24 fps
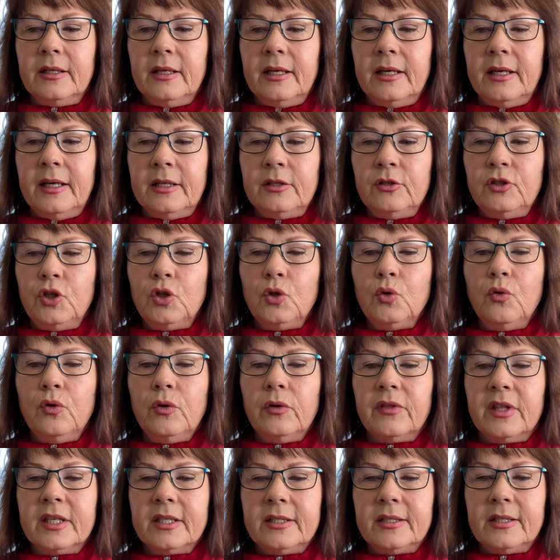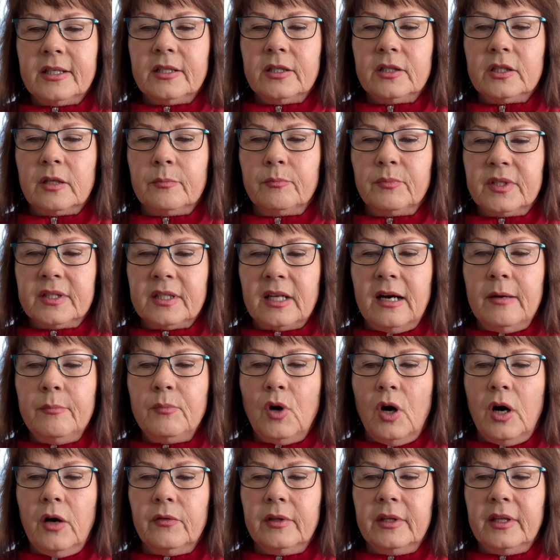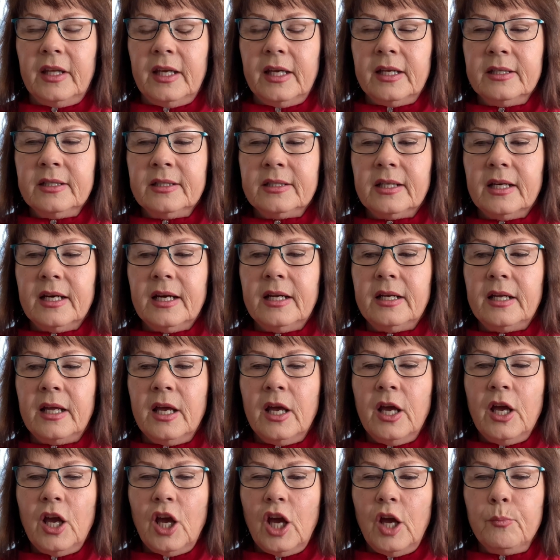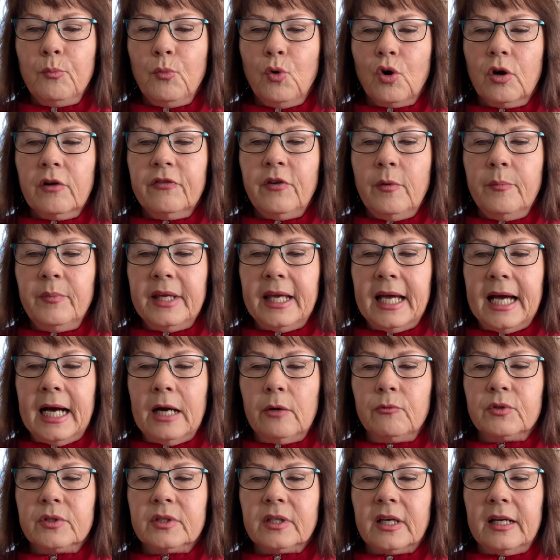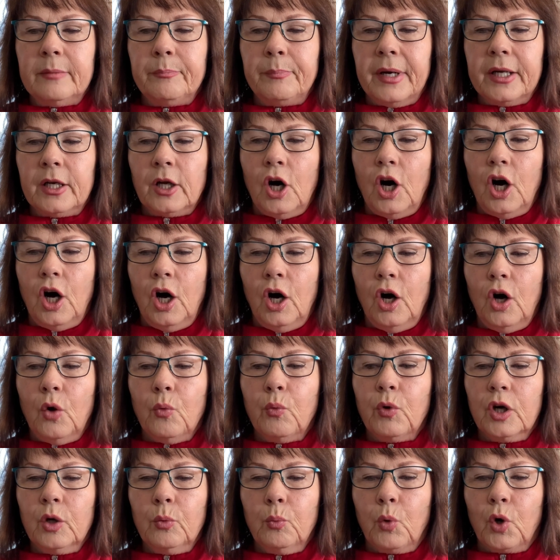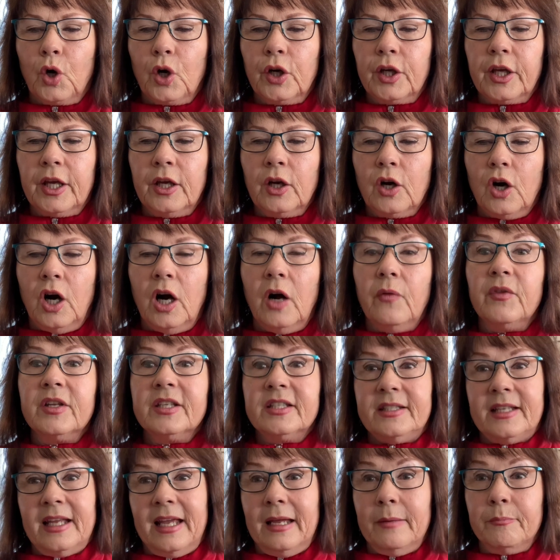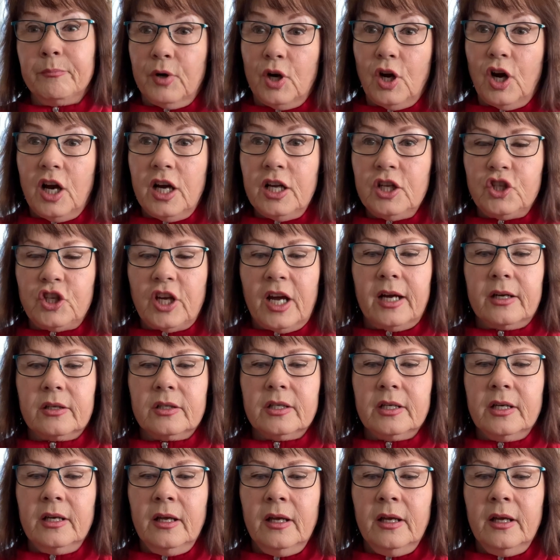into the system, some on the inside and more from the outside, but all were working on the same project.